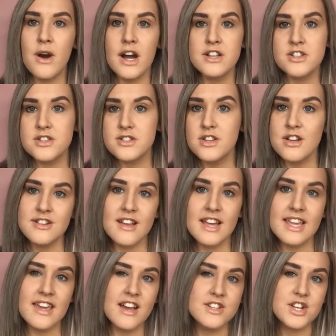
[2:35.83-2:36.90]
I just don't
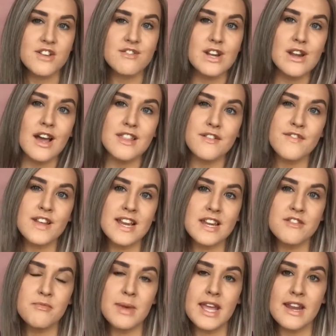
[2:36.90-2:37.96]
like it. I don't really like the feeling
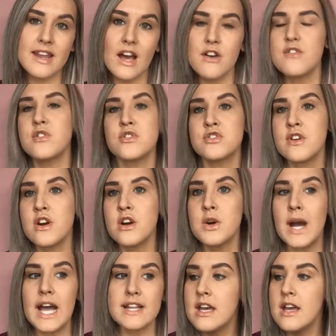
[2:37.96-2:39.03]
of being out of control.